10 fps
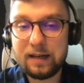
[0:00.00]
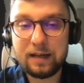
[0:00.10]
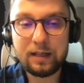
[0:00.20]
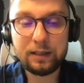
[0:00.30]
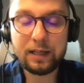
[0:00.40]

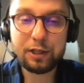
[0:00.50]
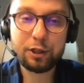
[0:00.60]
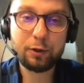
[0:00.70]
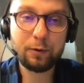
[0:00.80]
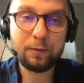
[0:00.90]

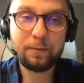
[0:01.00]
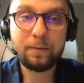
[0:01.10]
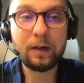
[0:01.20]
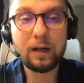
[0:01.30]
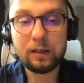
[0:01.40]
collection of
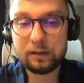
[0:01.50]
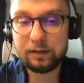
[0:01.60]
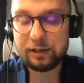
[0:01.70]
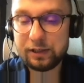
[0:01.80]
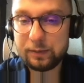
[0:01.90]

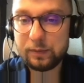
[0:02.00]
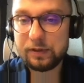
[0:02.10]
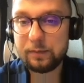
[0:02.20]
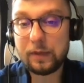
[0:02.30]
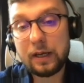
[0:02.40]

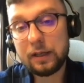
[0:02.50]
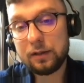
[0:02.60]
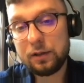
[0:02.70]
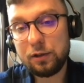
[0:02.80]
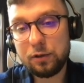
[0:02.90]
algorithms. And
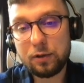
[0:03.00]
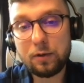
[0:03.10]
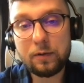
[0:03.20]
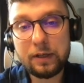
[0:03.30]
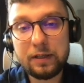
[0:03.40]
you
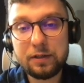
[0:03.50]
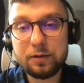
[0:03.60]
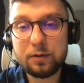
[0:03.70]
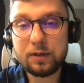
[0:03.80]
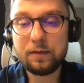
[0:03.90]
know, it is
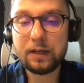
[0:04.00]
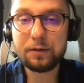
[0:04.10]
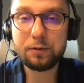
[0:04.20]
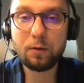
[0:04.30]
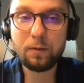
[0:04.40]
not
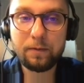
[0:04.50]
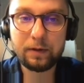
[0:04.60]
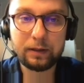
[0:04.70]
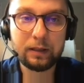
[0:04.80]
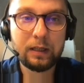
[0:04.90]
quite
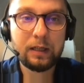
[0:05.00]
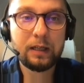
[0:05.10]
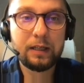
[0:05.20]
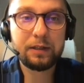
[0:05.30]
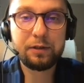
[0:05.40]
often
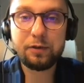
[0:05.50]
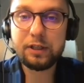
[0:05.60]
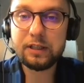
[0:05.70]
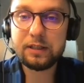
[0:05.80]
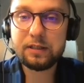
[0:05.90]
you
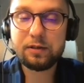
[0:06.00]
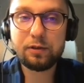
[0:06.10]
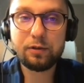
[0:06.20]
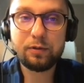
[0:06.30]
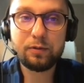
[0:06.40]
need
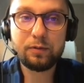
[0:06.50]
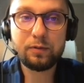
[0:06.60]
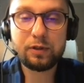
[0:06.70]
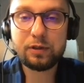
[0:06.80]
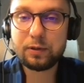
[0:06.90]
to
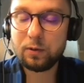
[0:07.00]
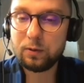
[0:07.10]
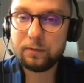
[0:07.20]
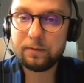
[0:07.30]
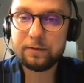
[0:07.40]

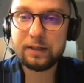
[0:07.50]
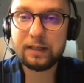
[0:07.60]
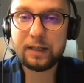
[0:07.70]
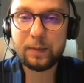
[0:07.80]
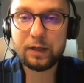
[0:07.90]
solve
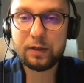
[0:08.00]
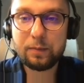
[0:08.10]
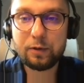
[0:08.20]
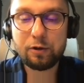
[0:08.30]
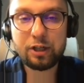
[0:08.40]
dynamic
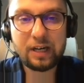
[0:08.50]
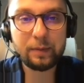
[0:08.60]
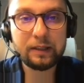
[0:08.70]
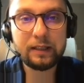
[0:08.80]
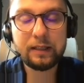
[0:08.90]

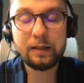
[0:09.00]
programming